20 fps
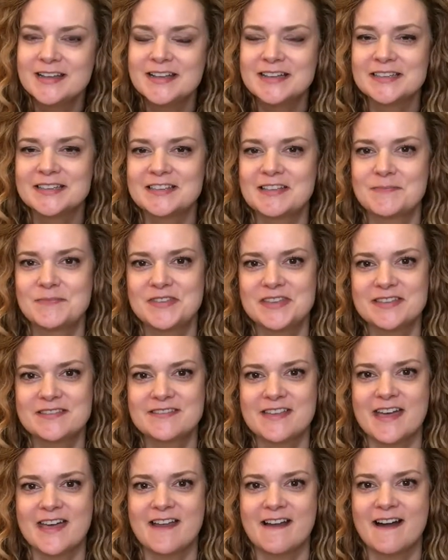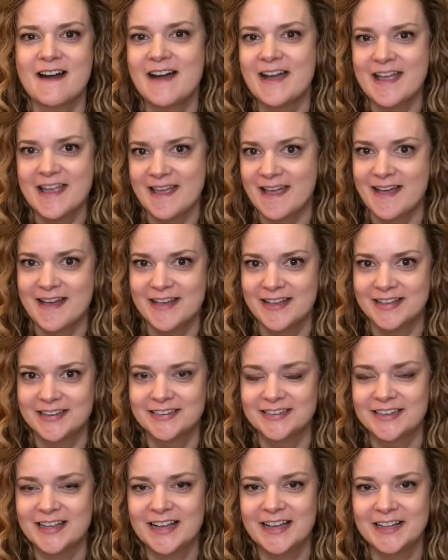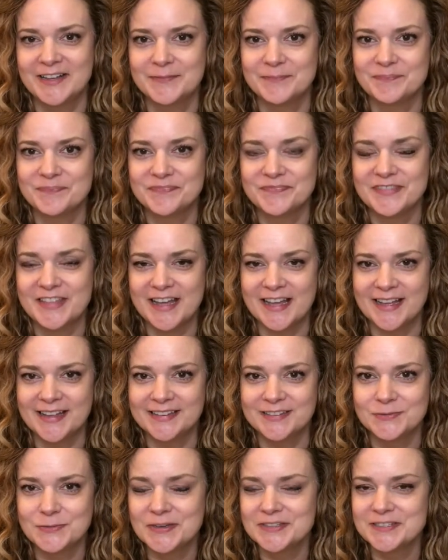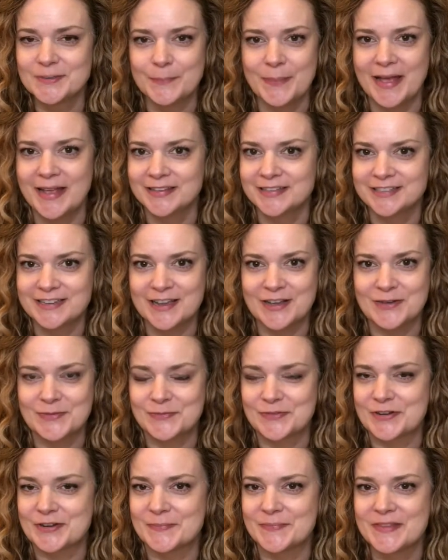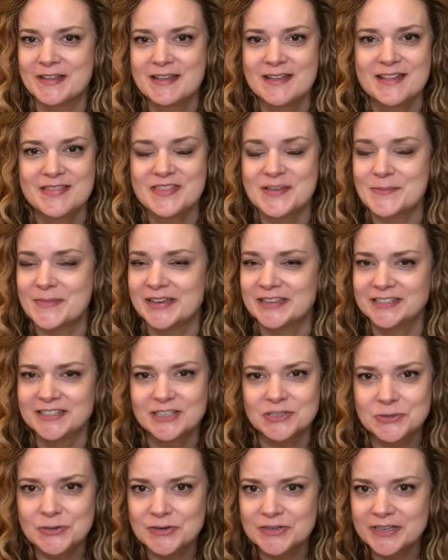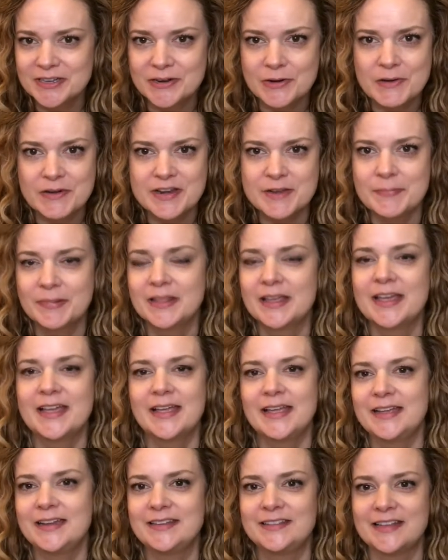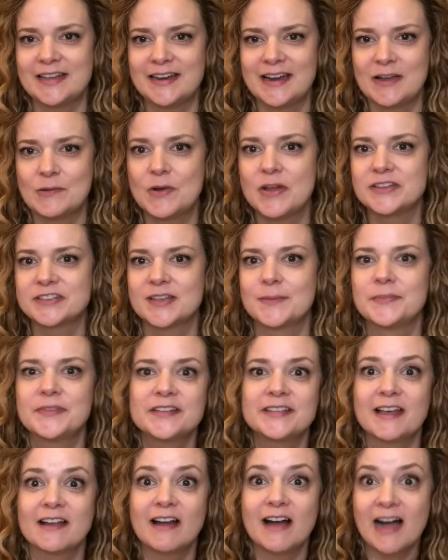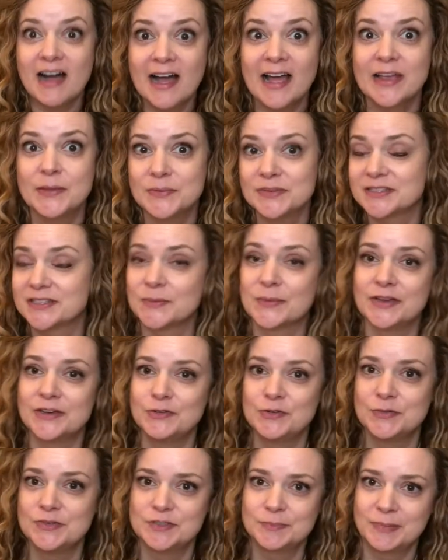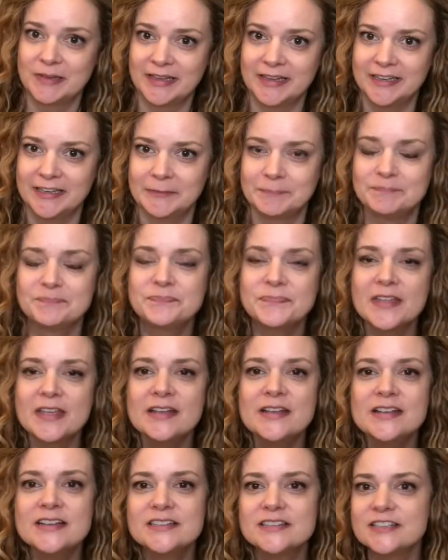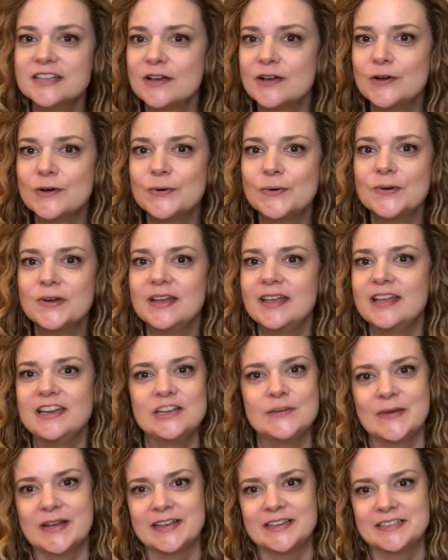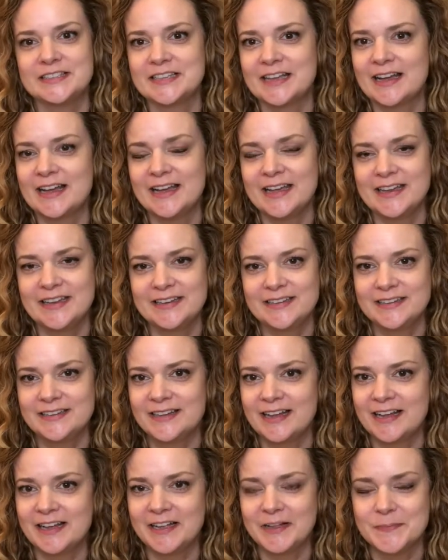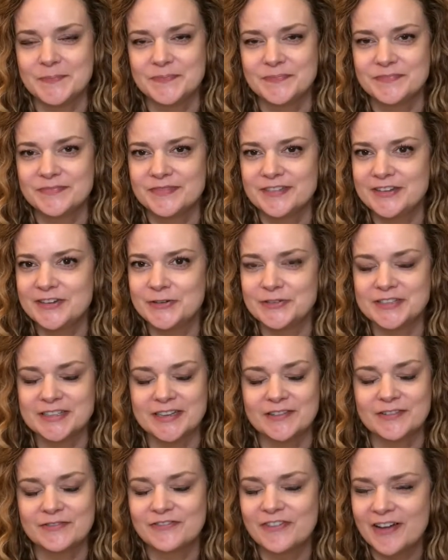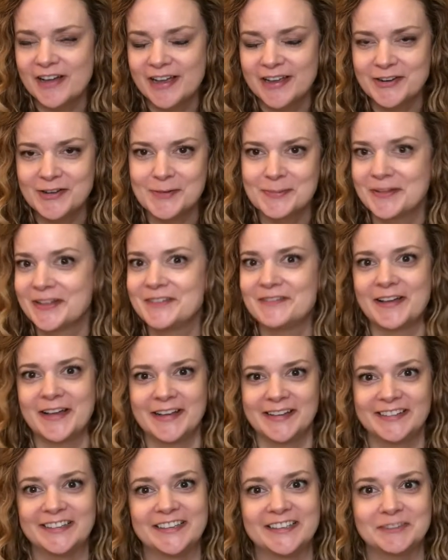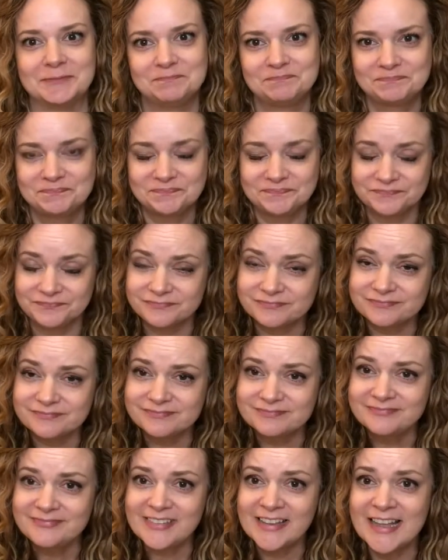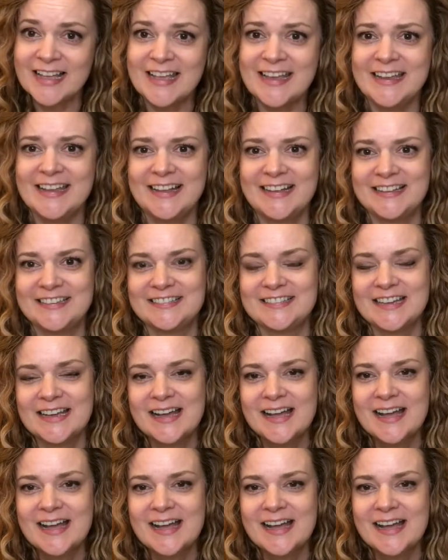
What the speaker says: something that I had that wasn't passed down from that my sisters had already played, that I wanted something that I was the one who was playing it. So anyways, I, said, fine, I'll play violin. And